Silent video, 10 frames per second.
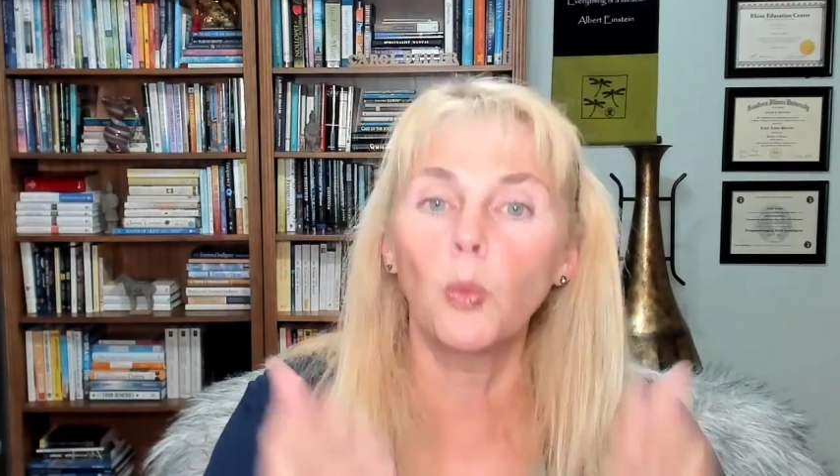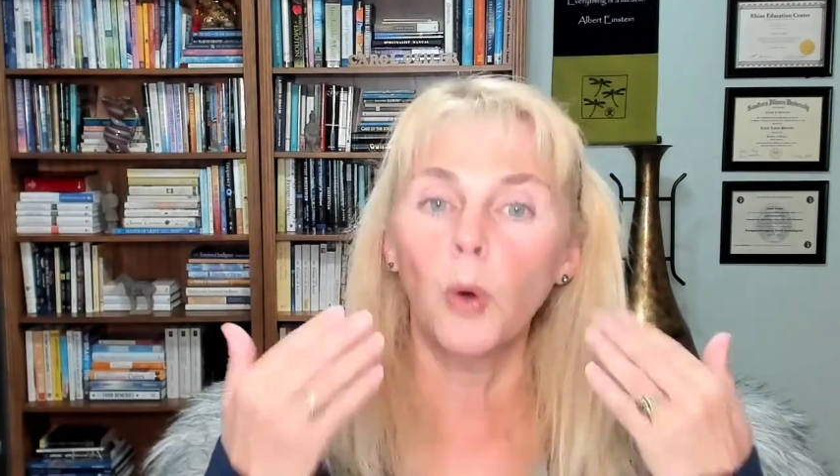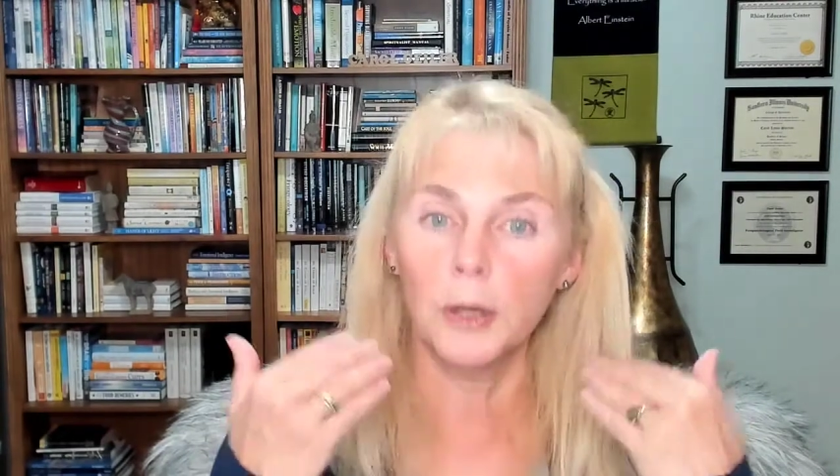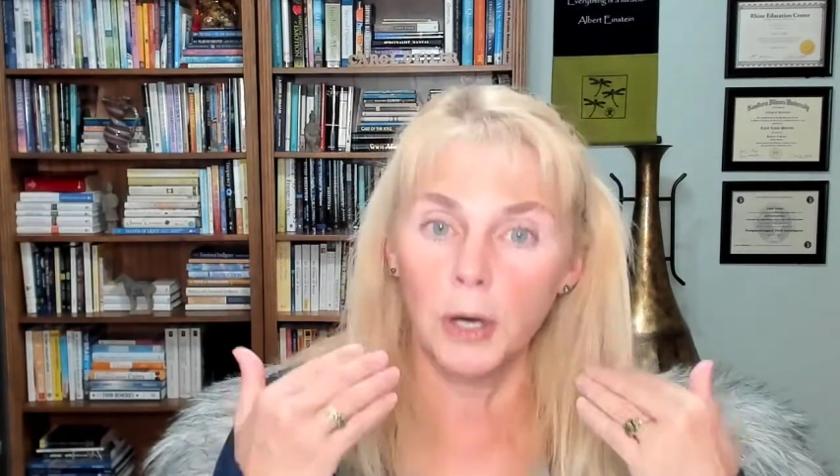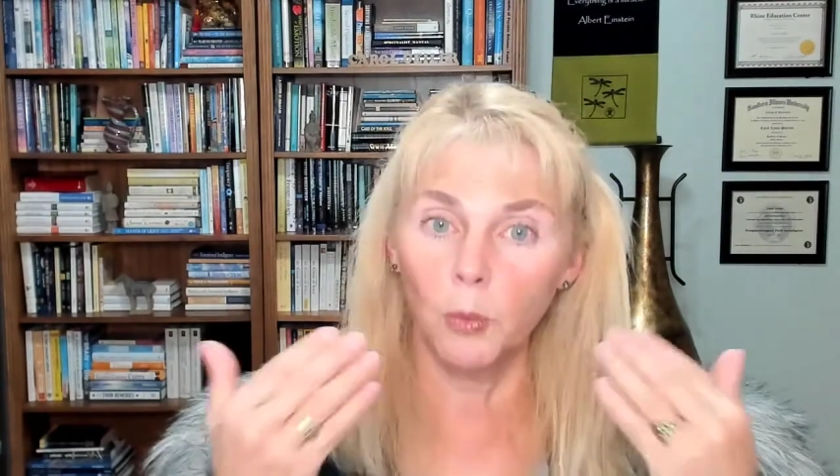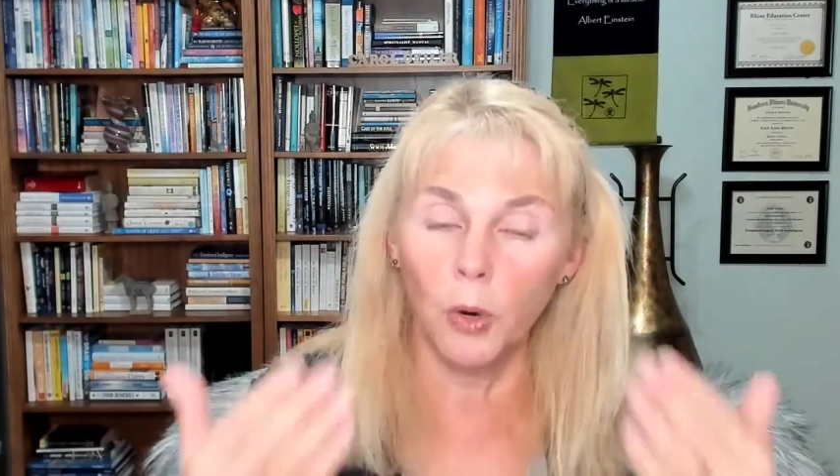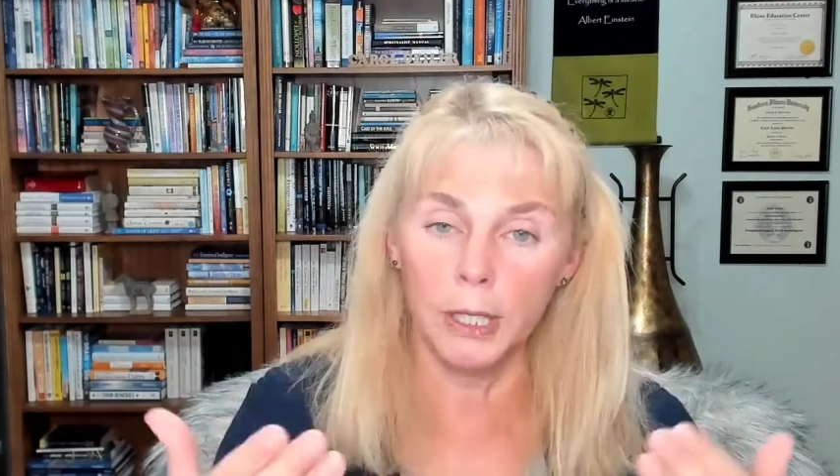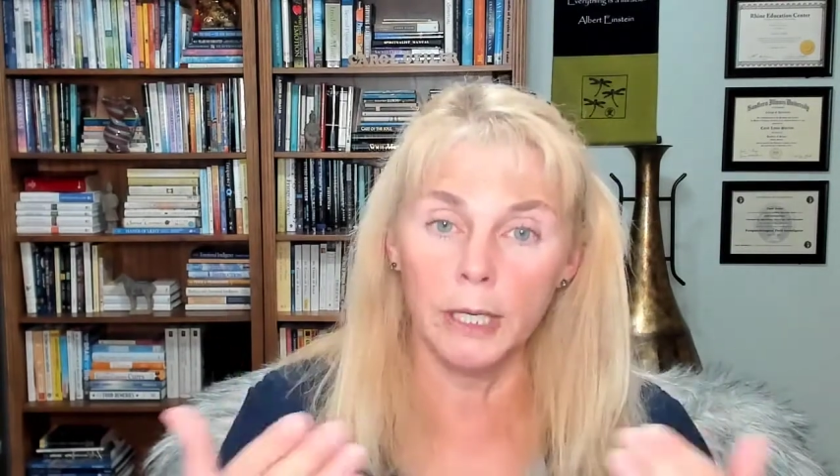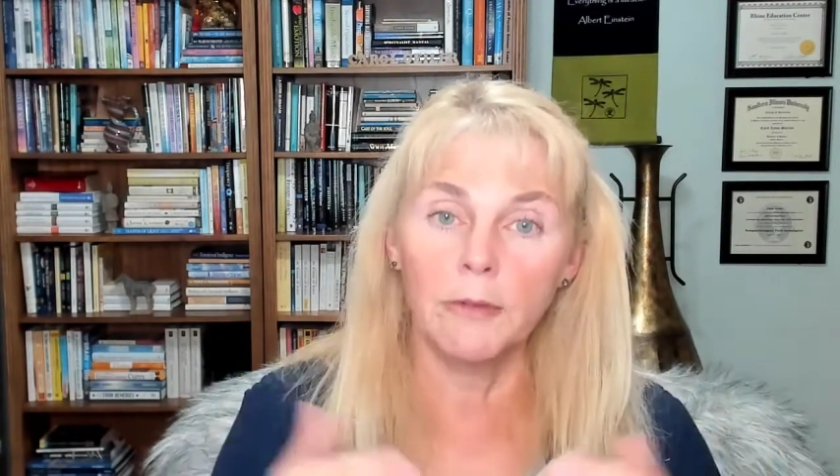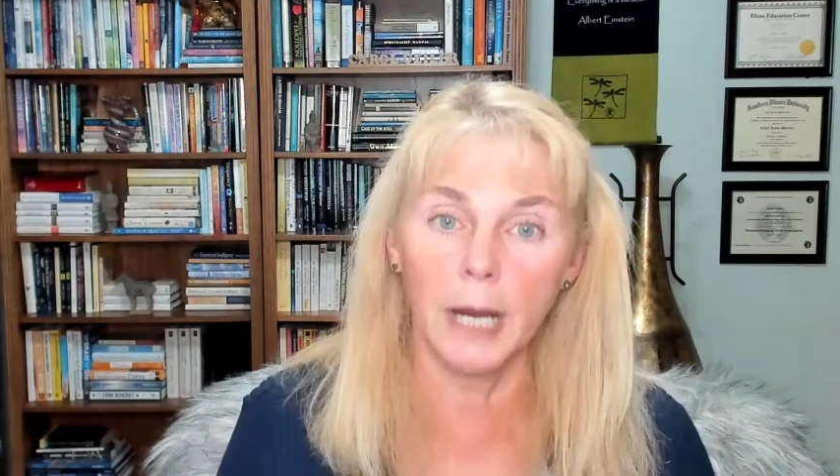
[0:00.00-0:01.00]

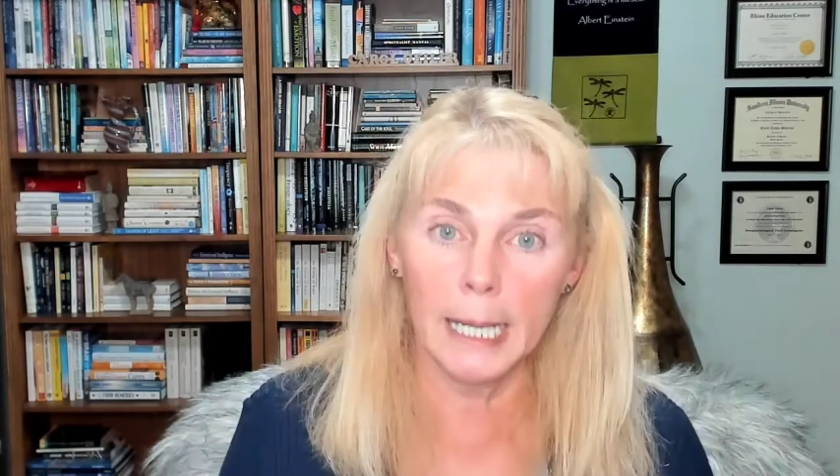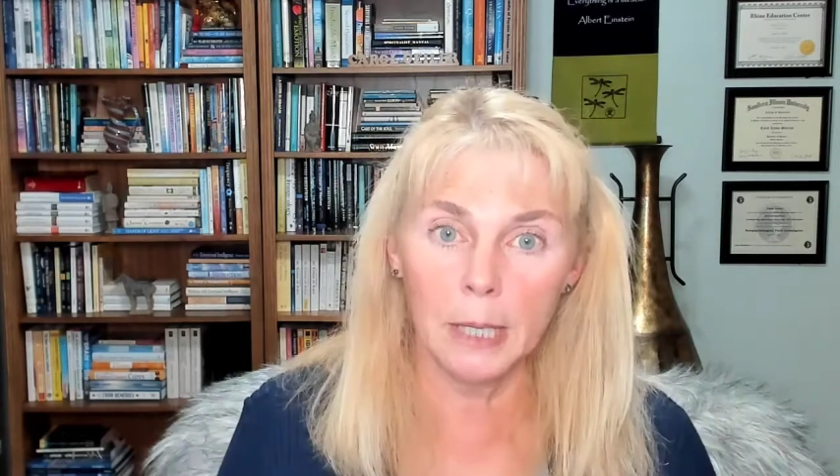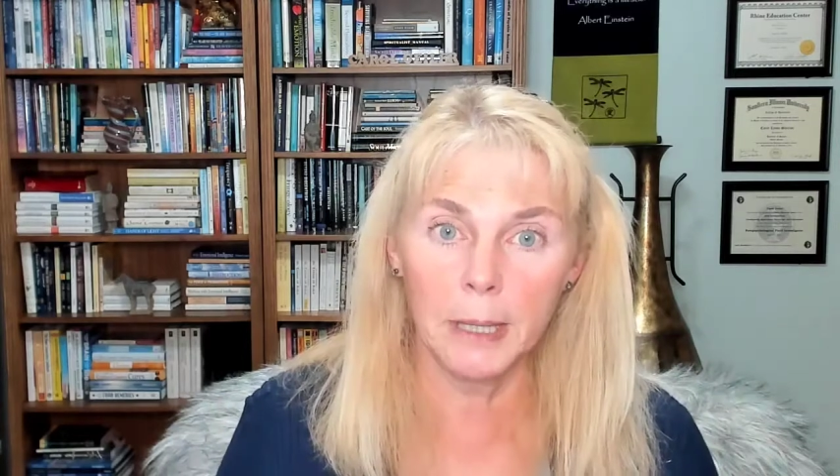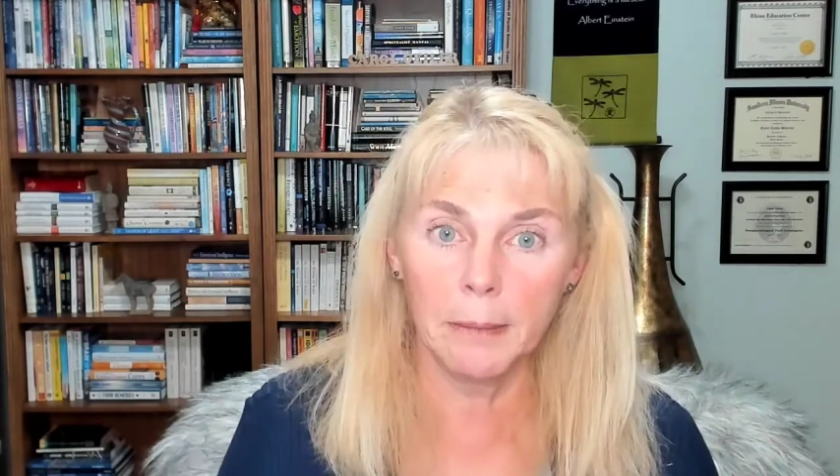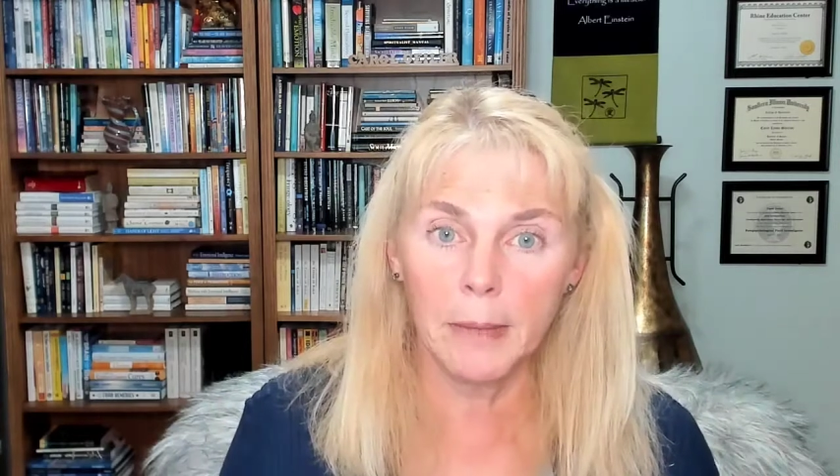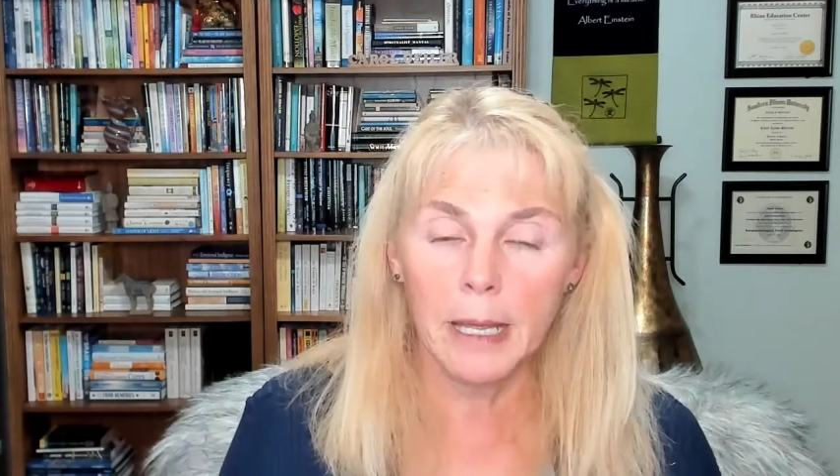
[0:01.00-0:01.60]
one-on-one environment.